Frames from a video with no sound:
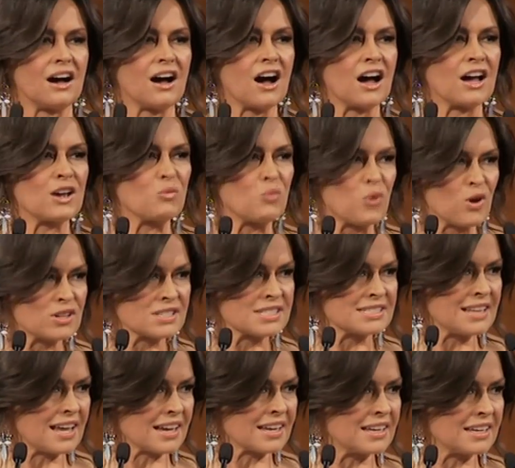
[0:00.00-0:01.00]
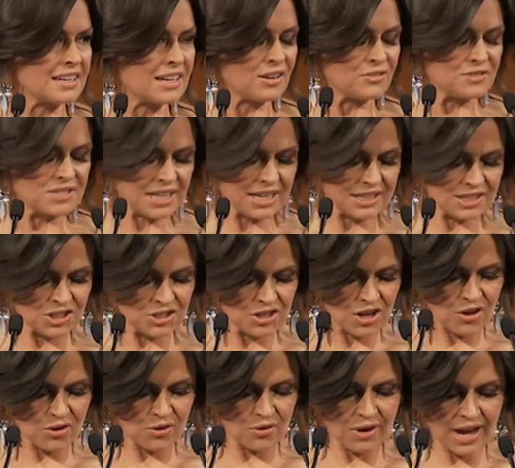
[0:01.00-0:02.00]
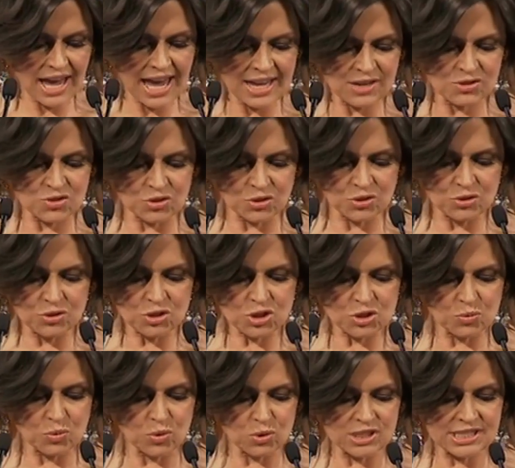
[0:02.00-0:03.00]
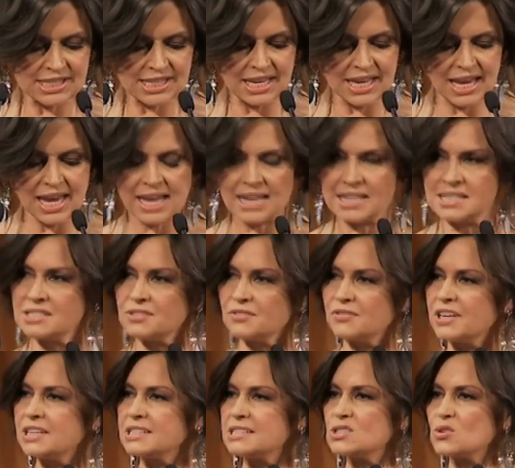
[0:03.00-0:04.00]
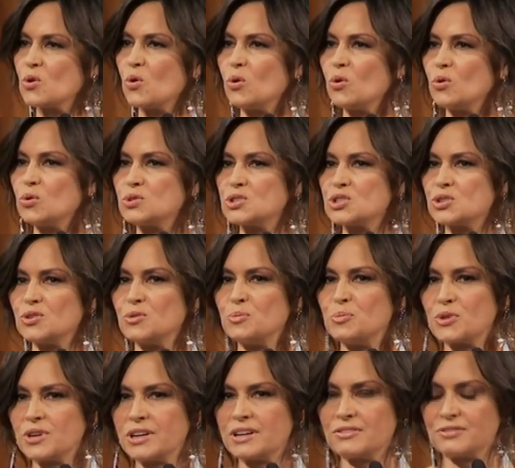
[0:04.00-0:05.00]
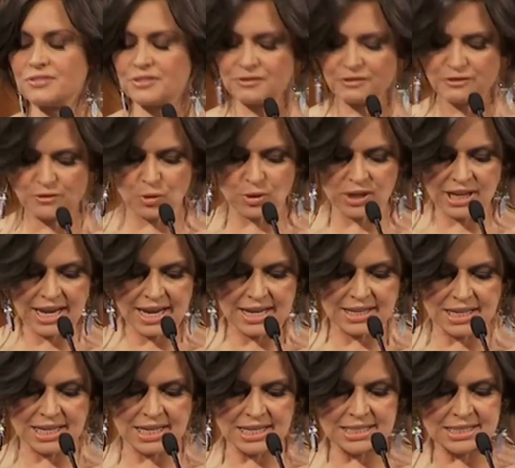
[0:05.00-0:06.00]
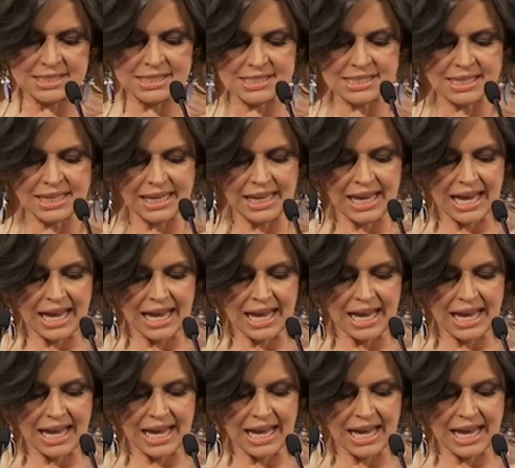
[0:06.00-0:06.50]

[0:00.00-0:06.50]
I was lucky enough to get to know Andrew towards the end of his all too brief 48 years,